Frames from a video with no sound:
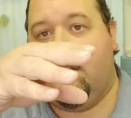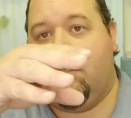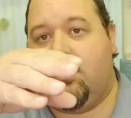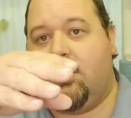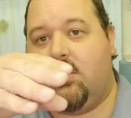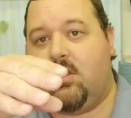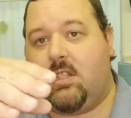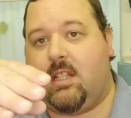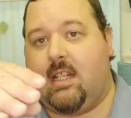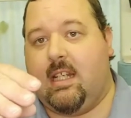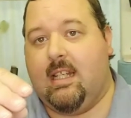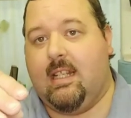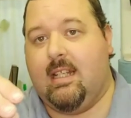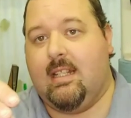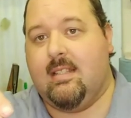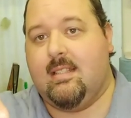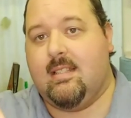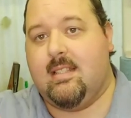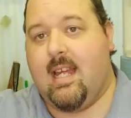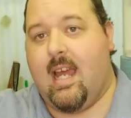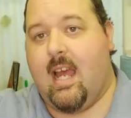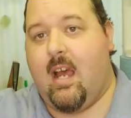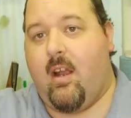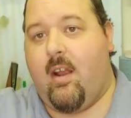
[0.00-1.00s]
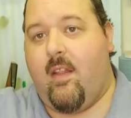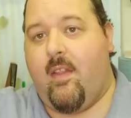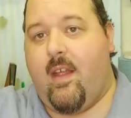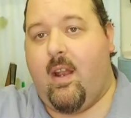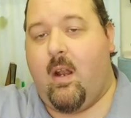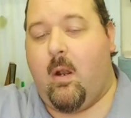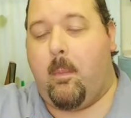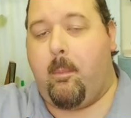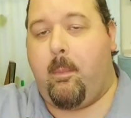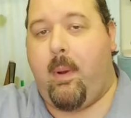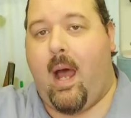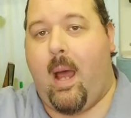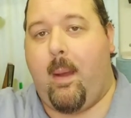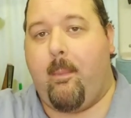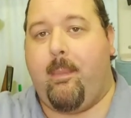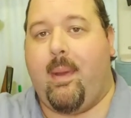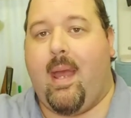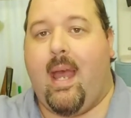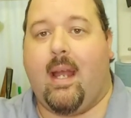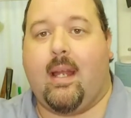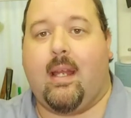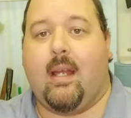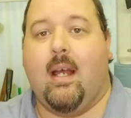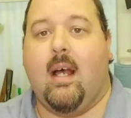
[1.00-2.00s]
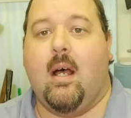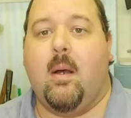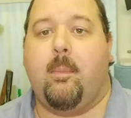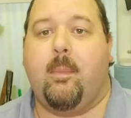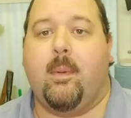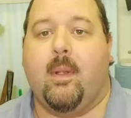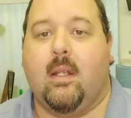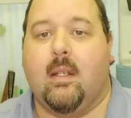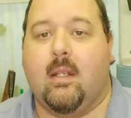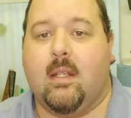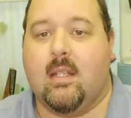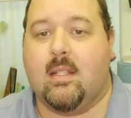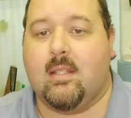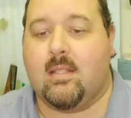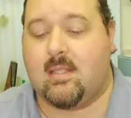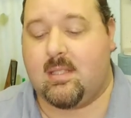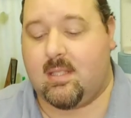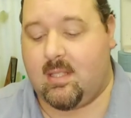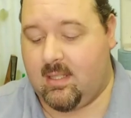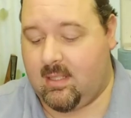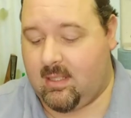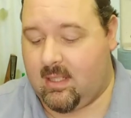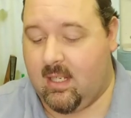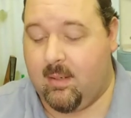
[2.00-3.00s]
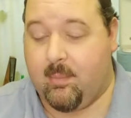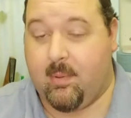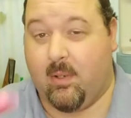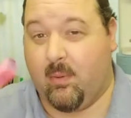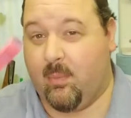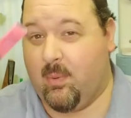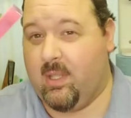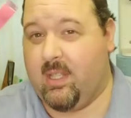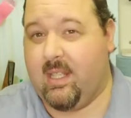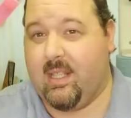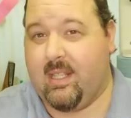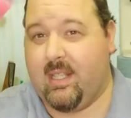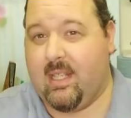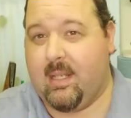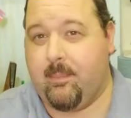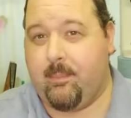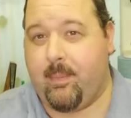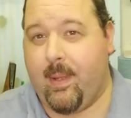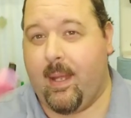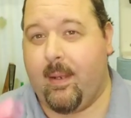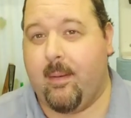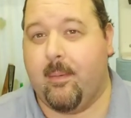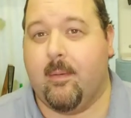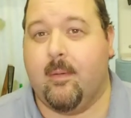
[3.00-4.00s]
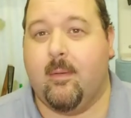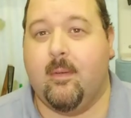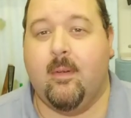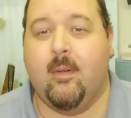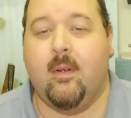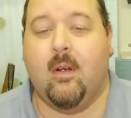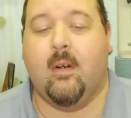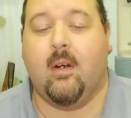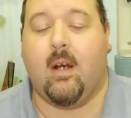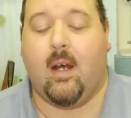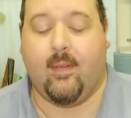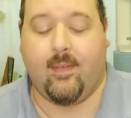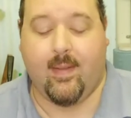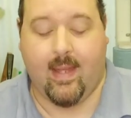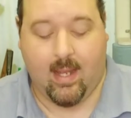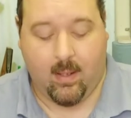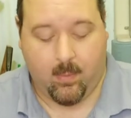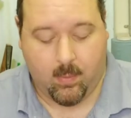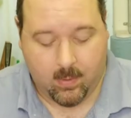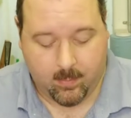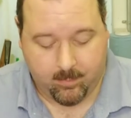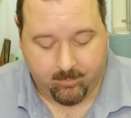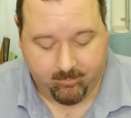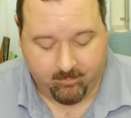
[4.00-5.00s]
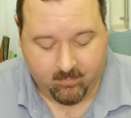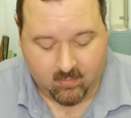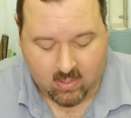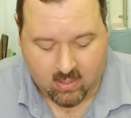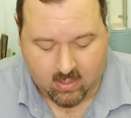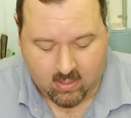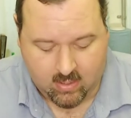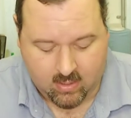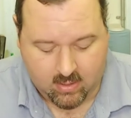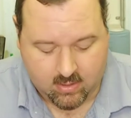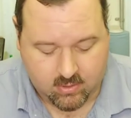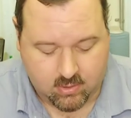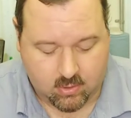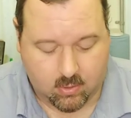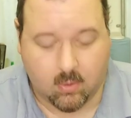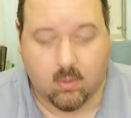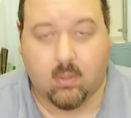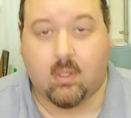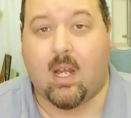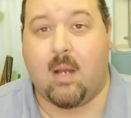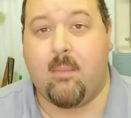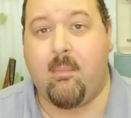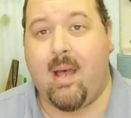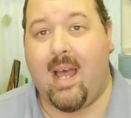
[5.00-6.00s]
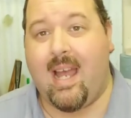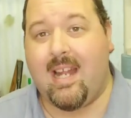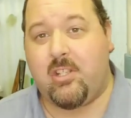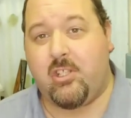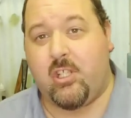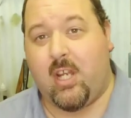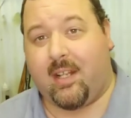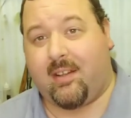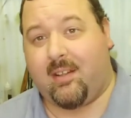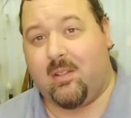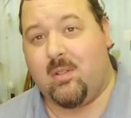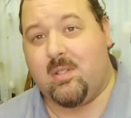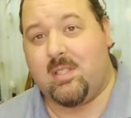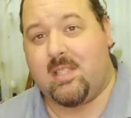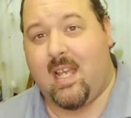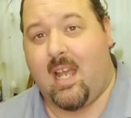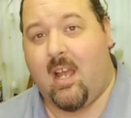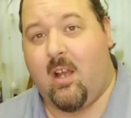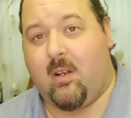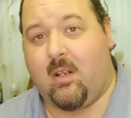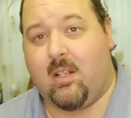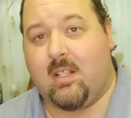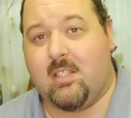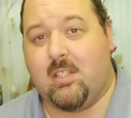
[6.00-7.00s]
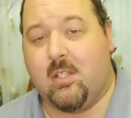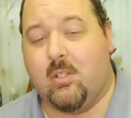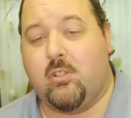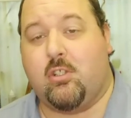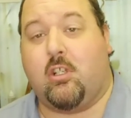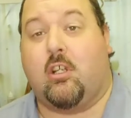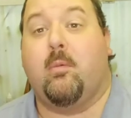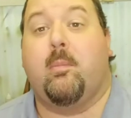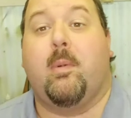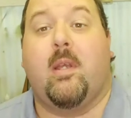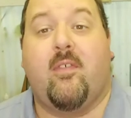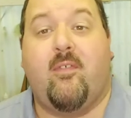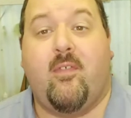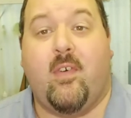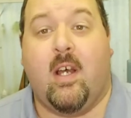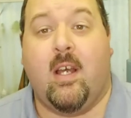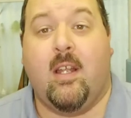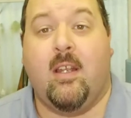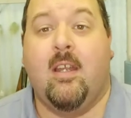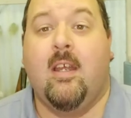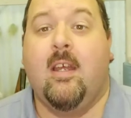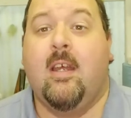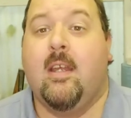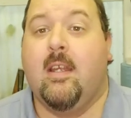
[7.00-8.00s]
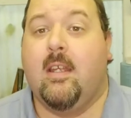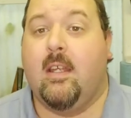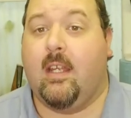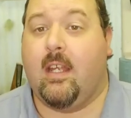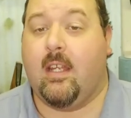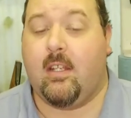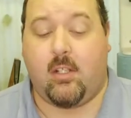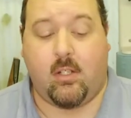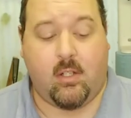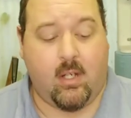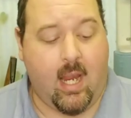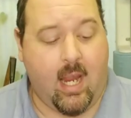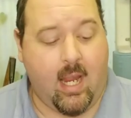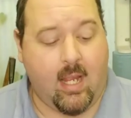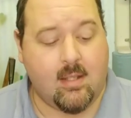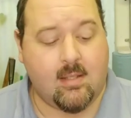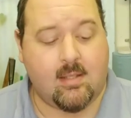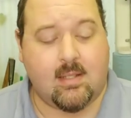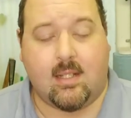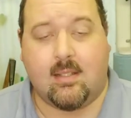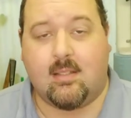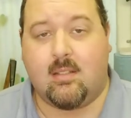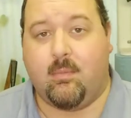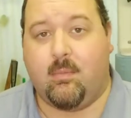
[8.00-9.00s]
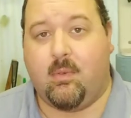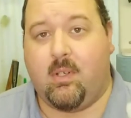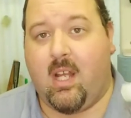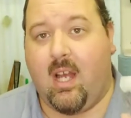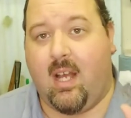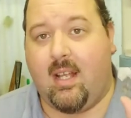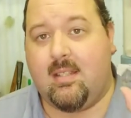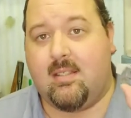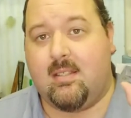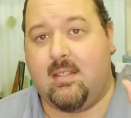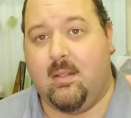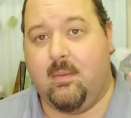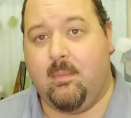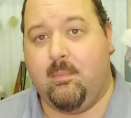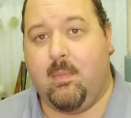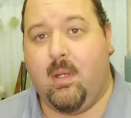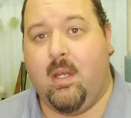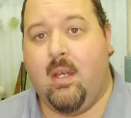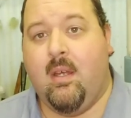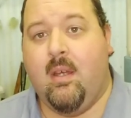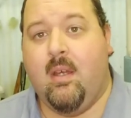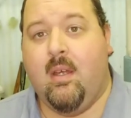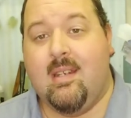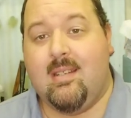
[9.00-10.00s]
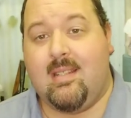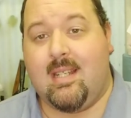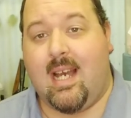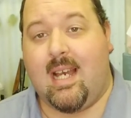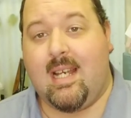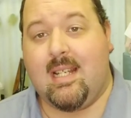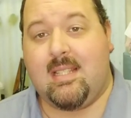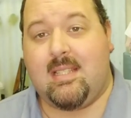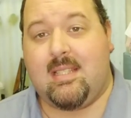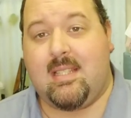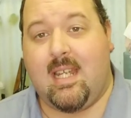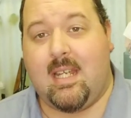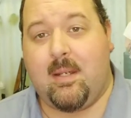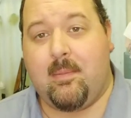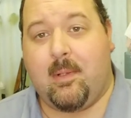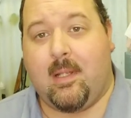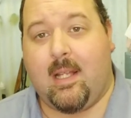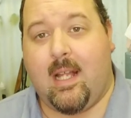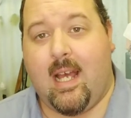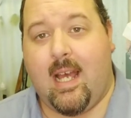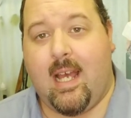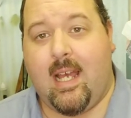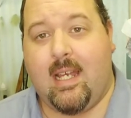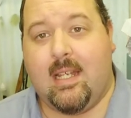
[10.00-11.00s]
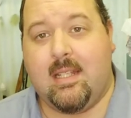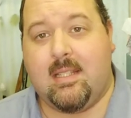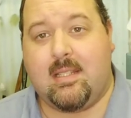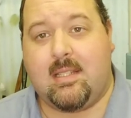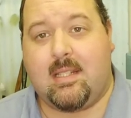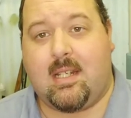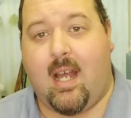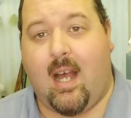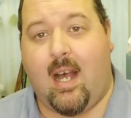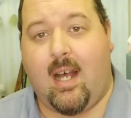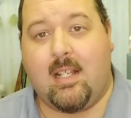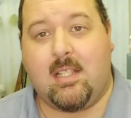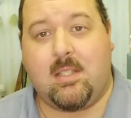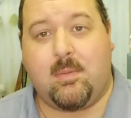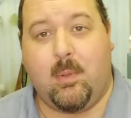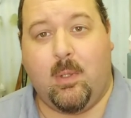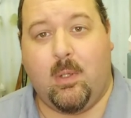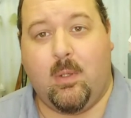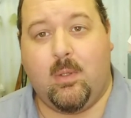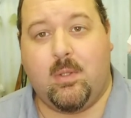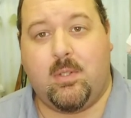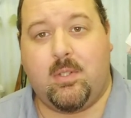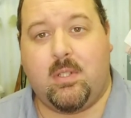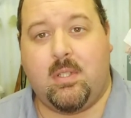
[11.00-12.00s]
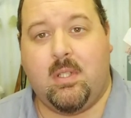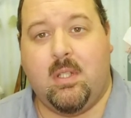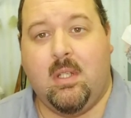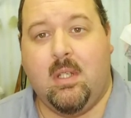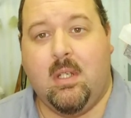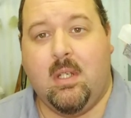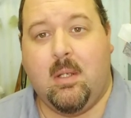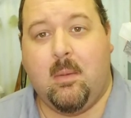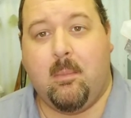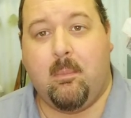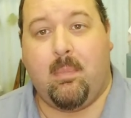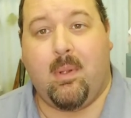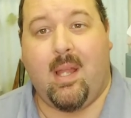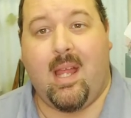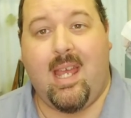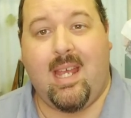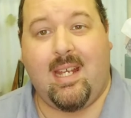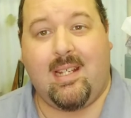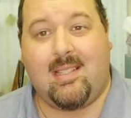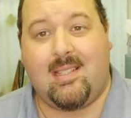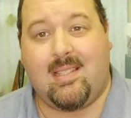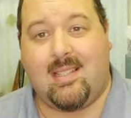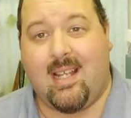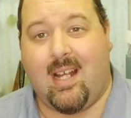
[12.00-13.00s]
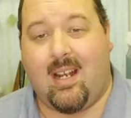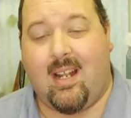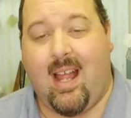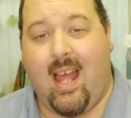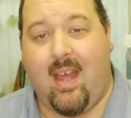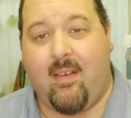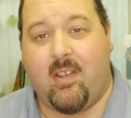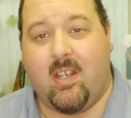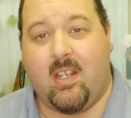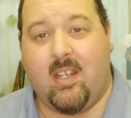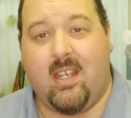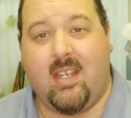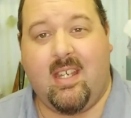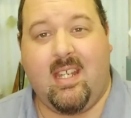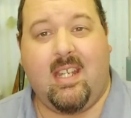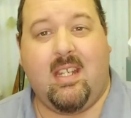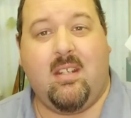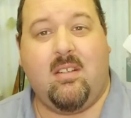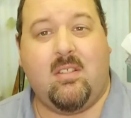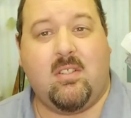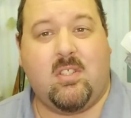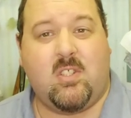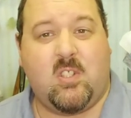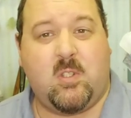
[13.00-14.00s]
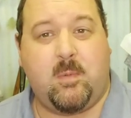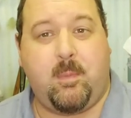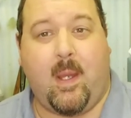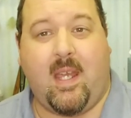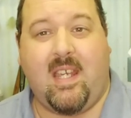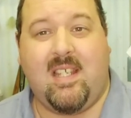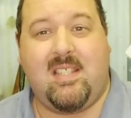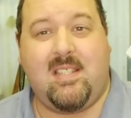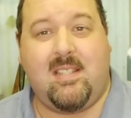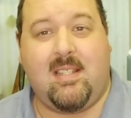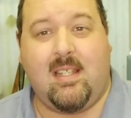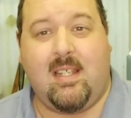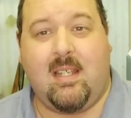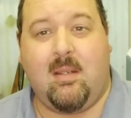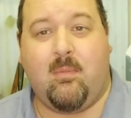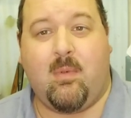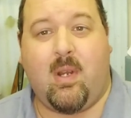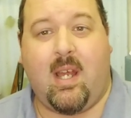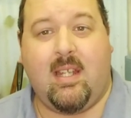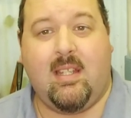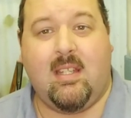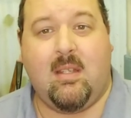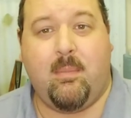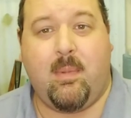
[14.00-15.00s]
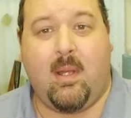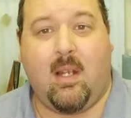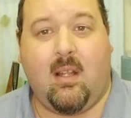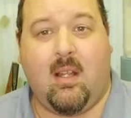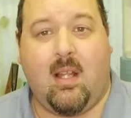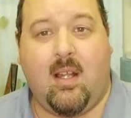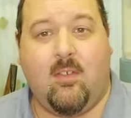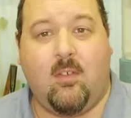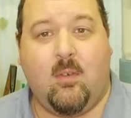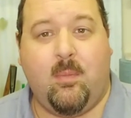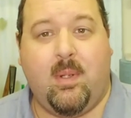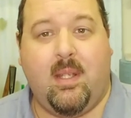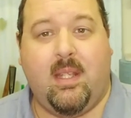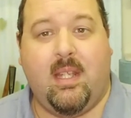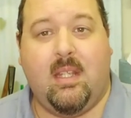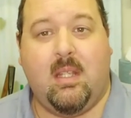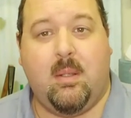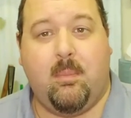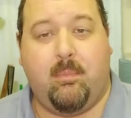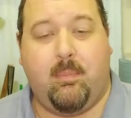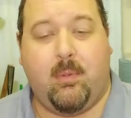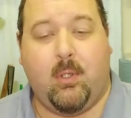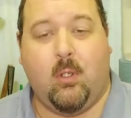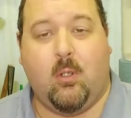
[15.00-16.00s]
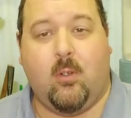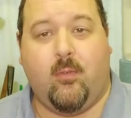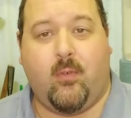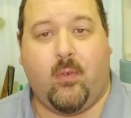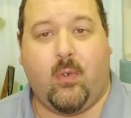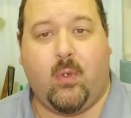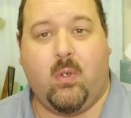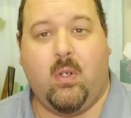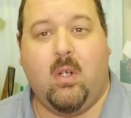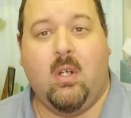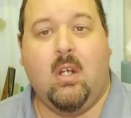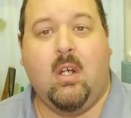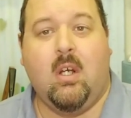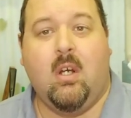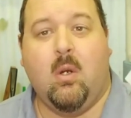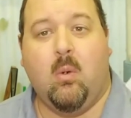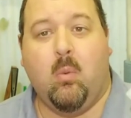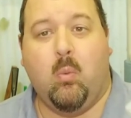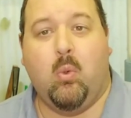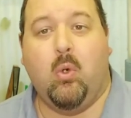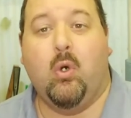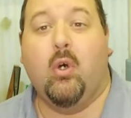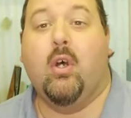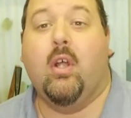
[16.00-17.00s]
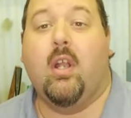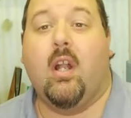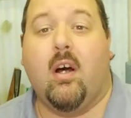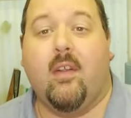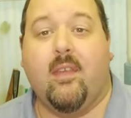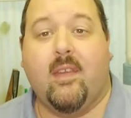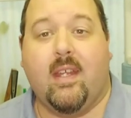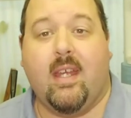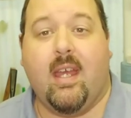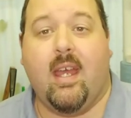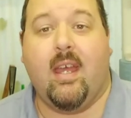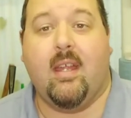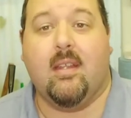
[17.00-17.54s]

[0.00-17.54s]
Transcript: skinnies down, and then it'll pop back up, and it's going to be a really neat pen on that one. So come by, check those out, because those are going to be fun. You get your hands on some custom dye-stabilized Cosmos blanks that'll have a neat space theme right in the middle of them, and then the beautiful wood on the